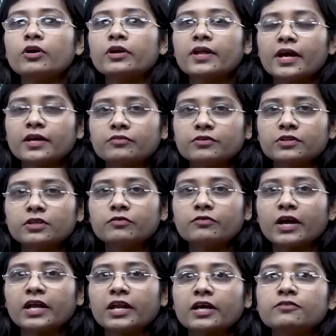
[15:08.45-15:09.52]
contact with the
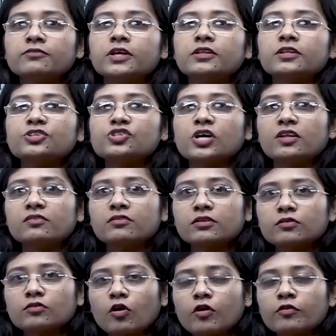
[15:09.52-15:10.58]
wildlife, then the
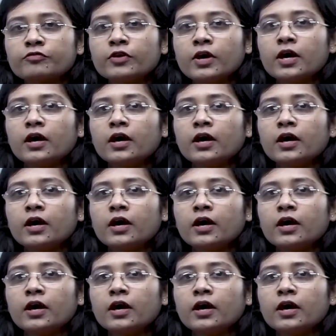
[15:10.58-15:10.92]
chances of